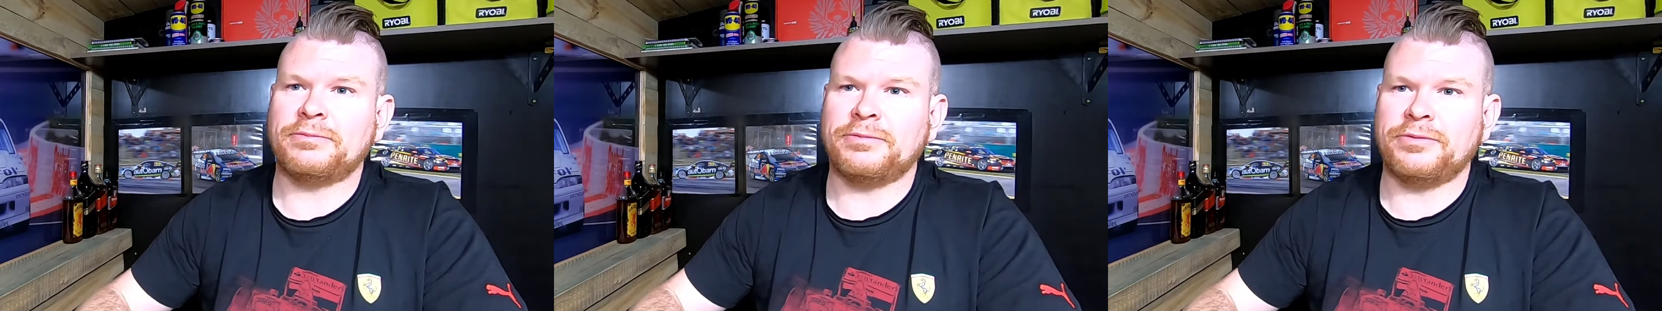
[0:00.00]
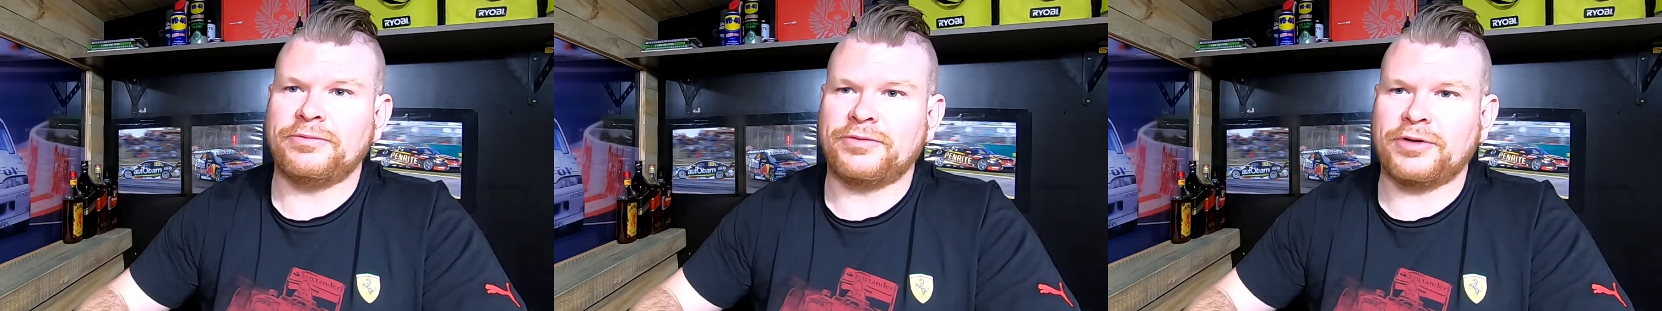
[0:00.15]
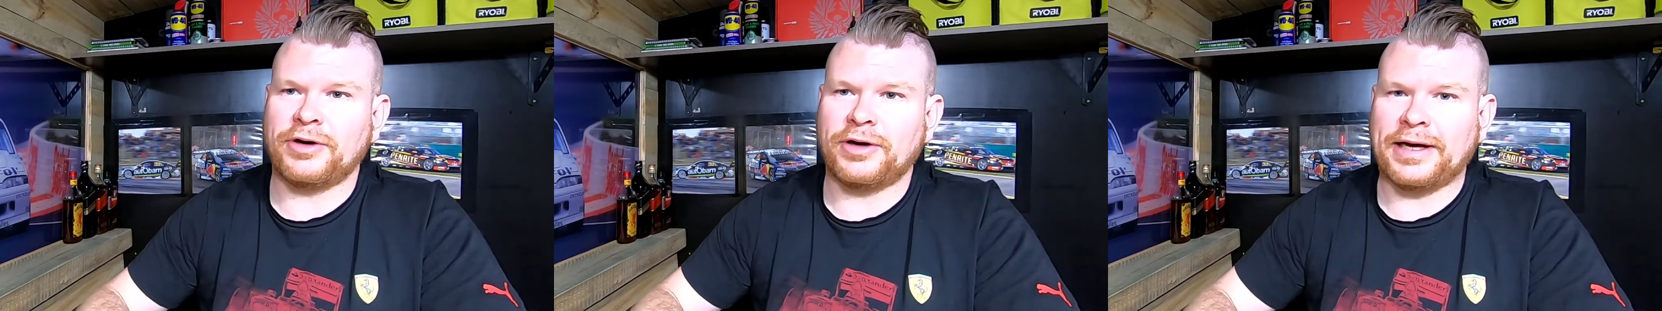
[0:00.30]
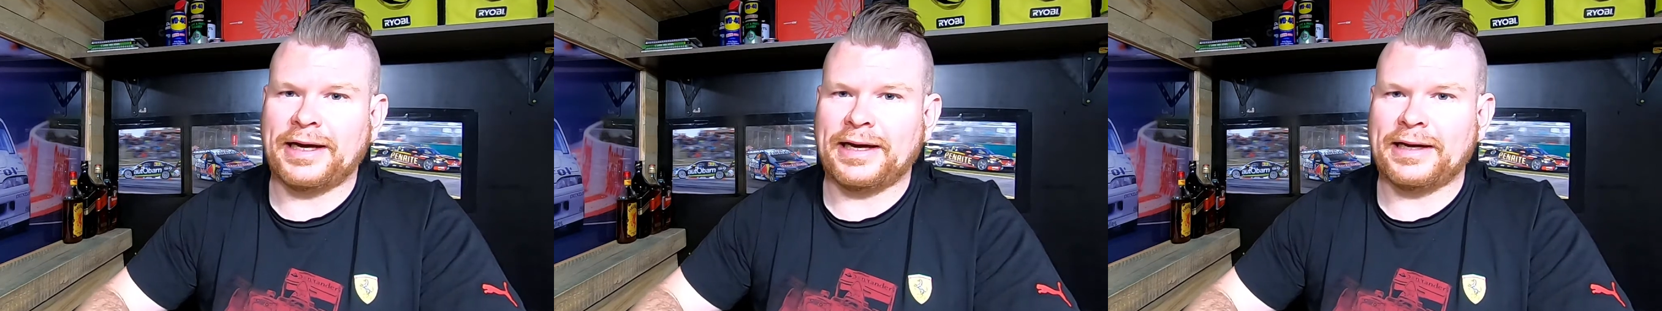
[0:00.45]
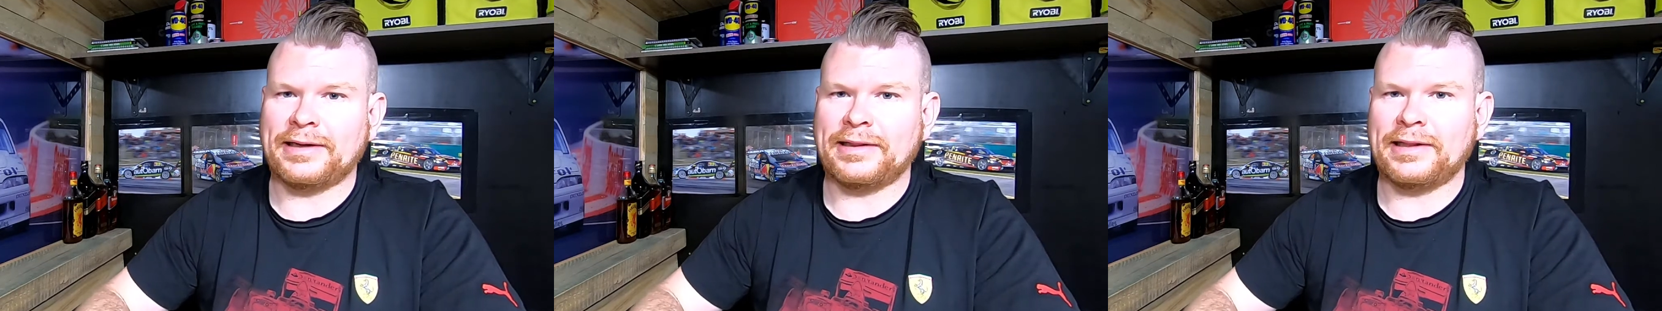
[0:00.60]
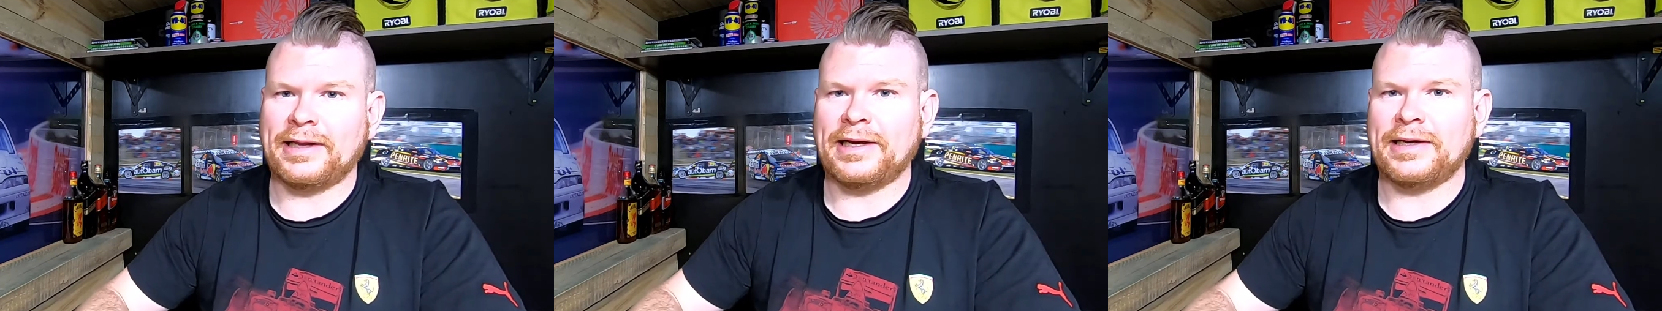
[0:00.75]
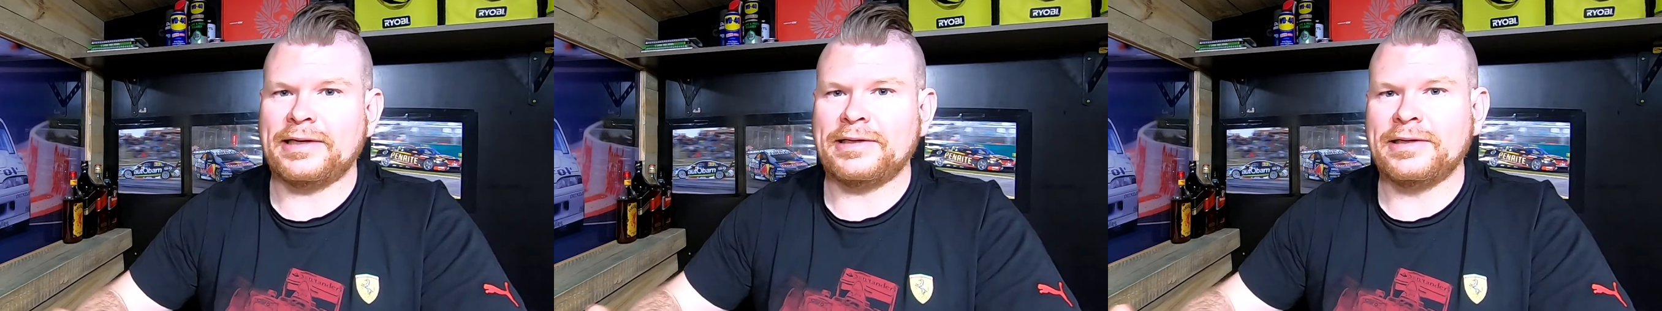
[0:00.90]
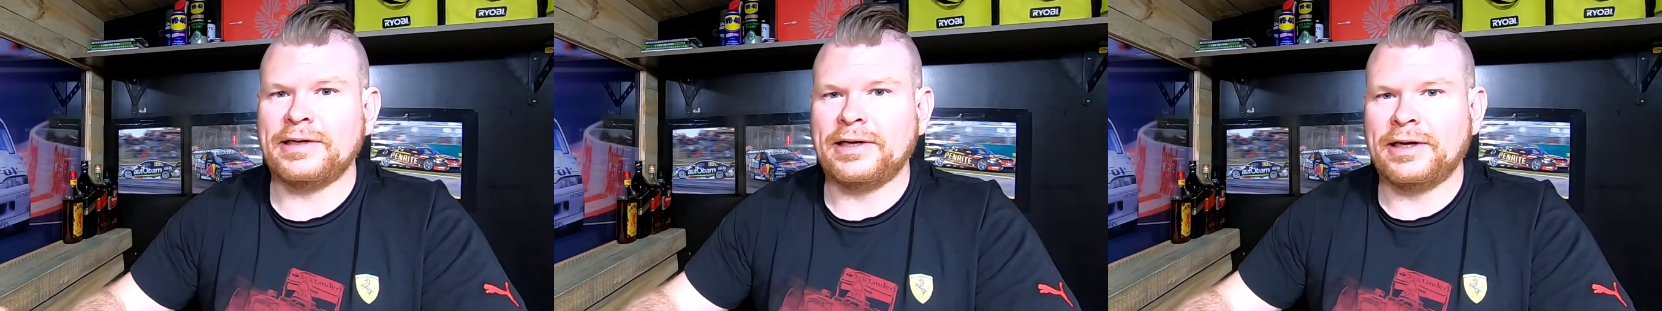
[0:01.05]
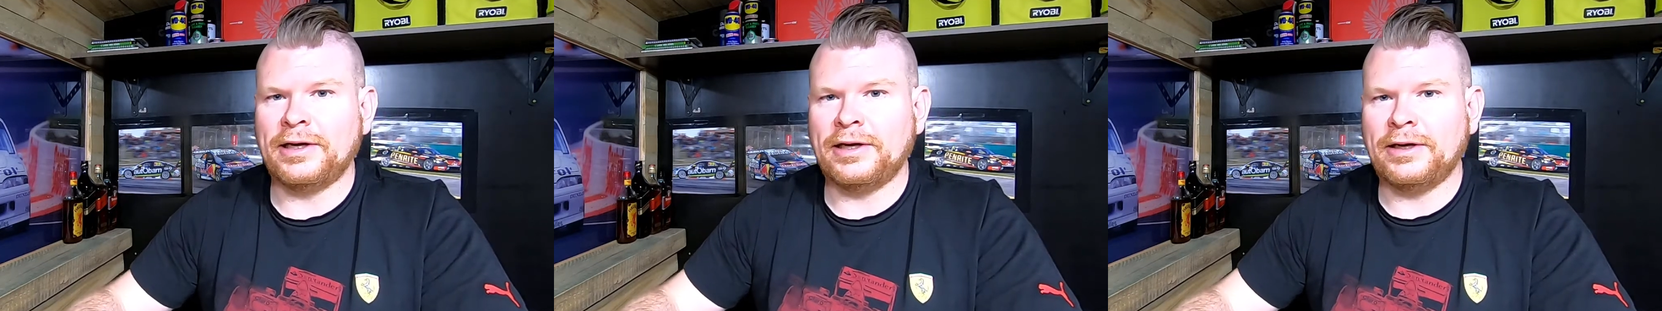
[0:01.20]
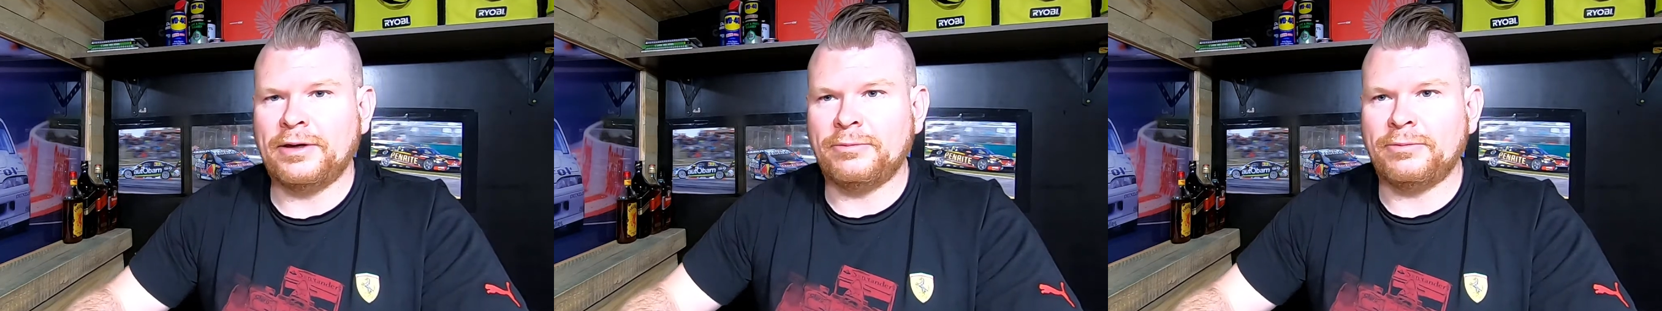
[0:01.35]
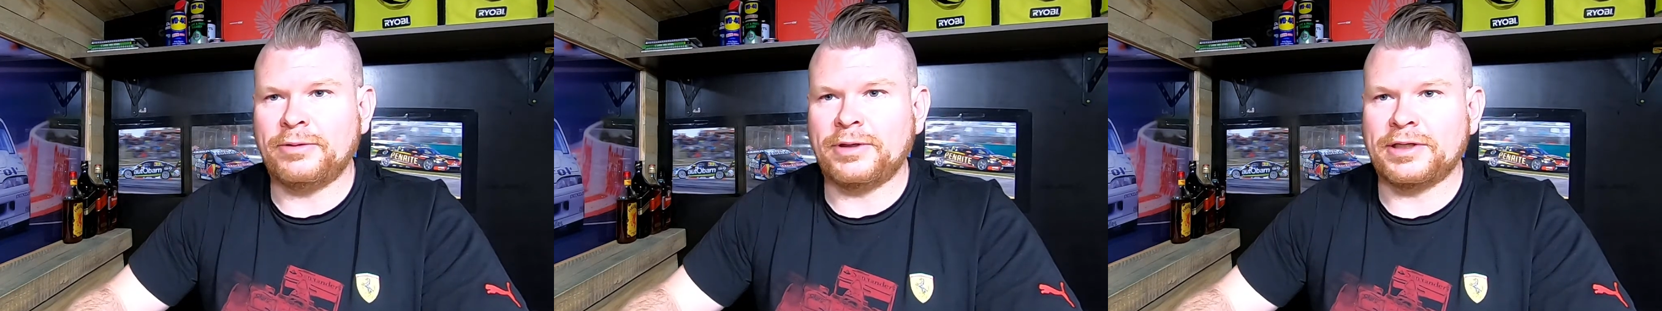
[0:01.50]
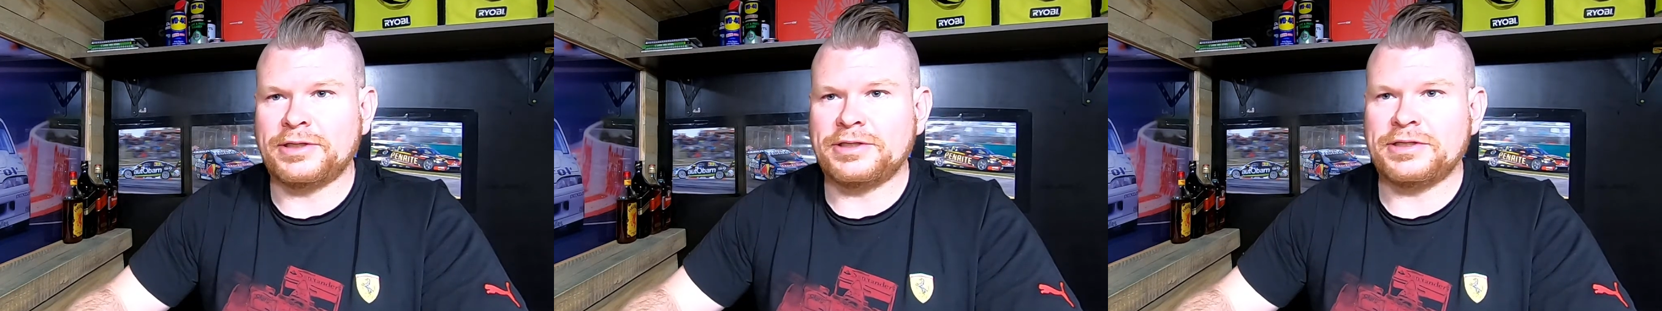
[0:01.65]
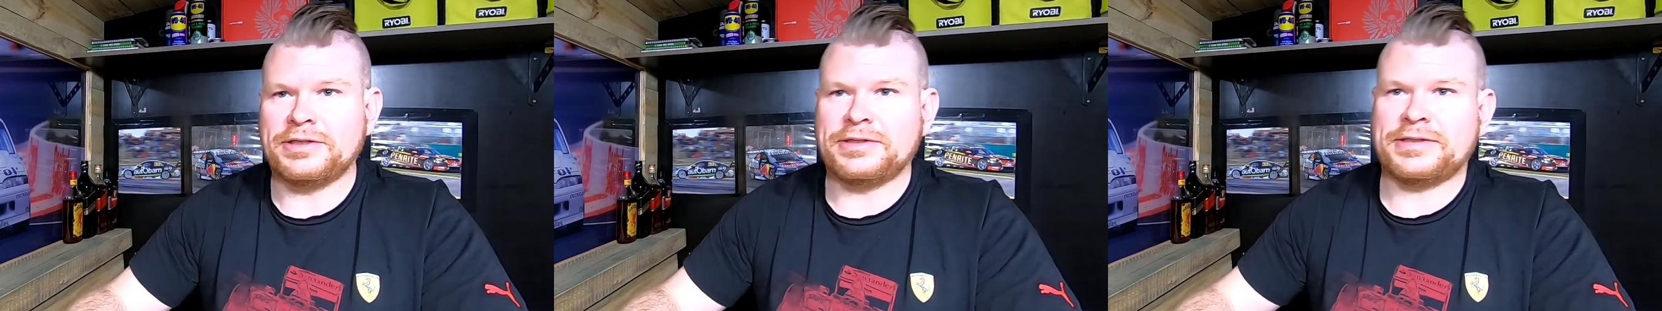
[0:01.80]
we've got Adelaide, we've
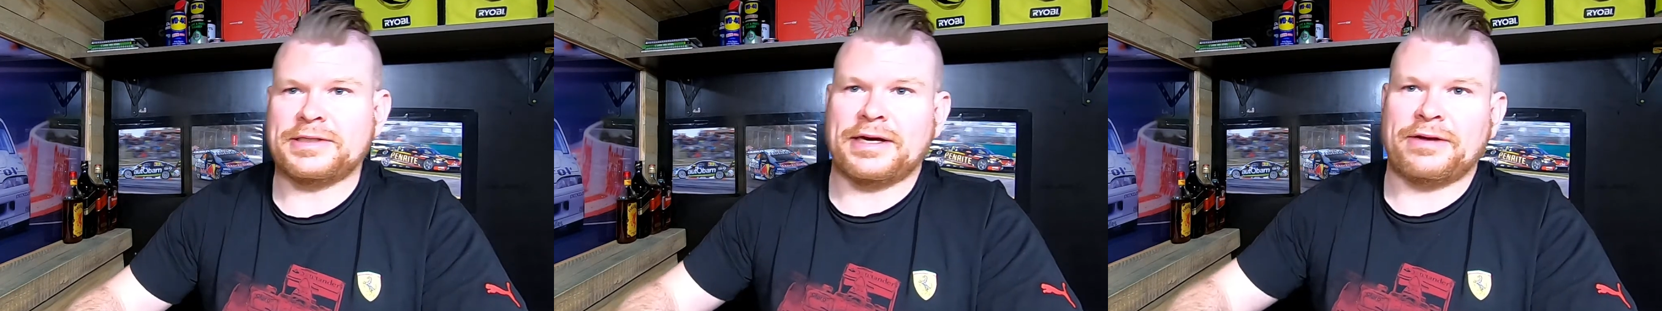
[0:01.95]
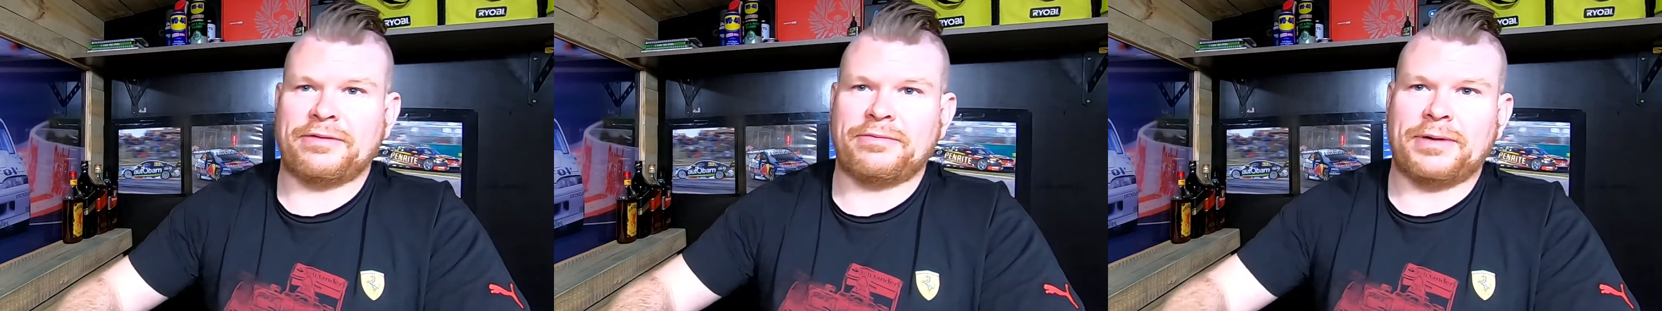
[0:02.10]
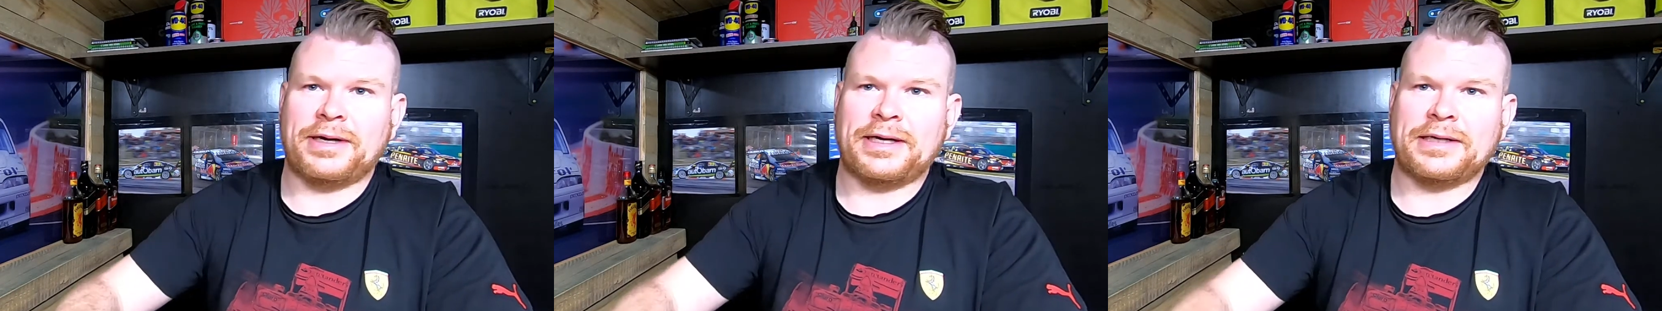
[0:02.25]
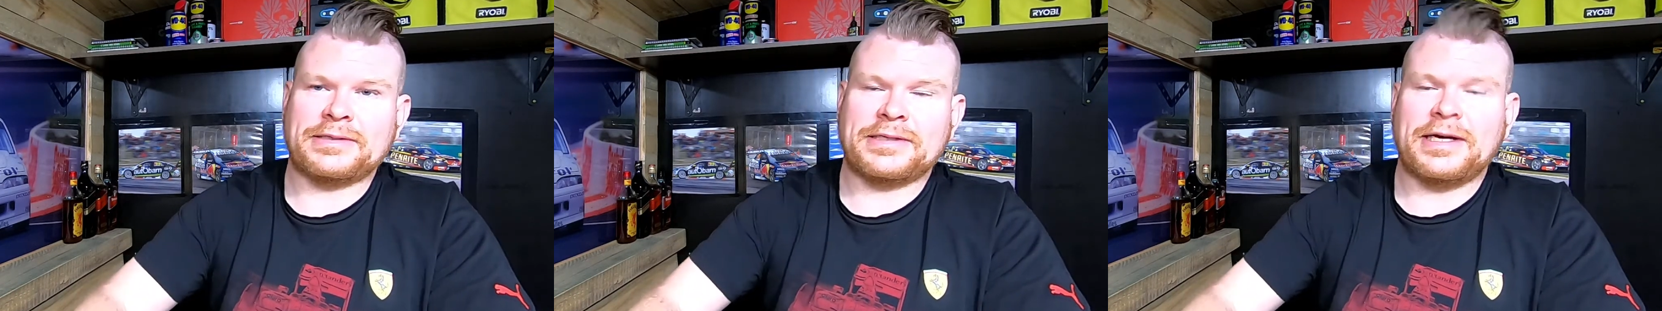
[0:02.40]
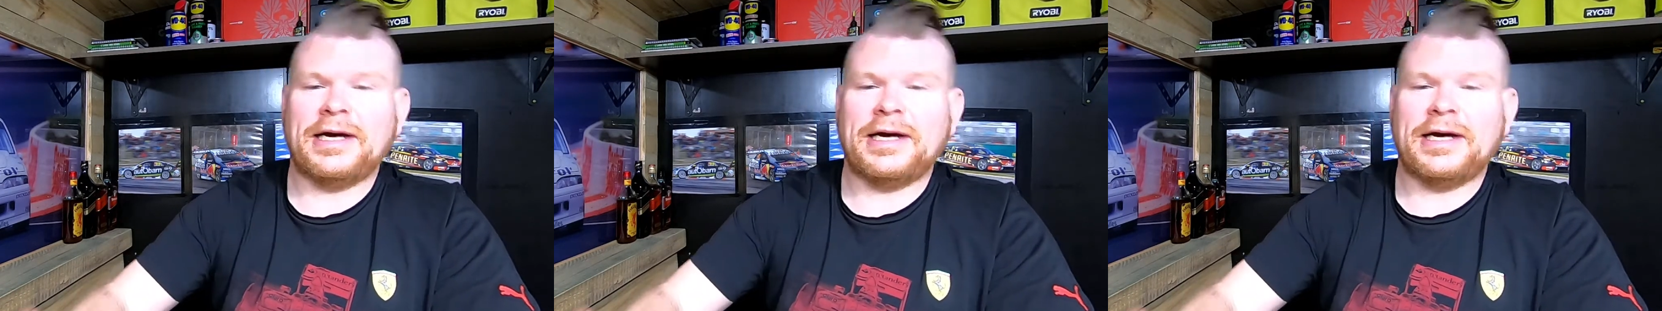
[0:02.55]
got New South Wales.